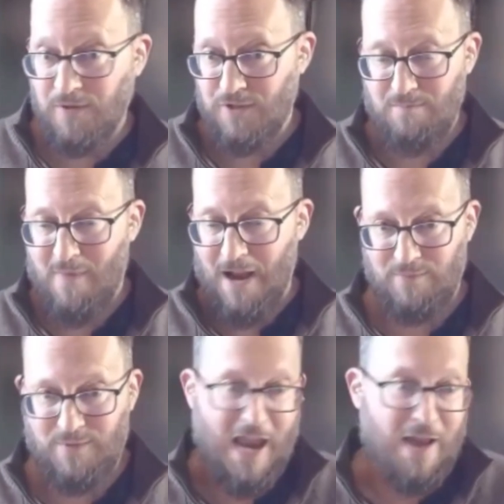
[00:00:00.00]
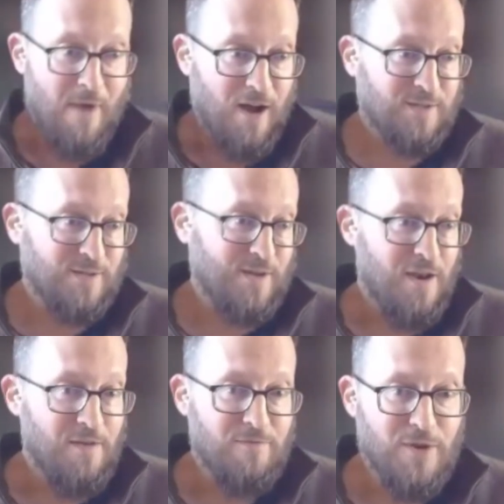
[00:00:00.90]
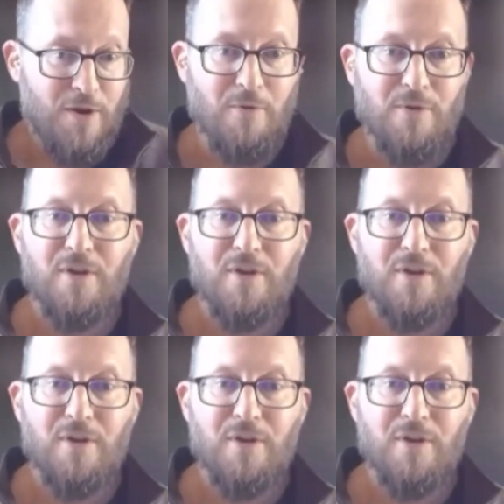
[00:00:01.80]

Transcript: It's just my sandbox kind of,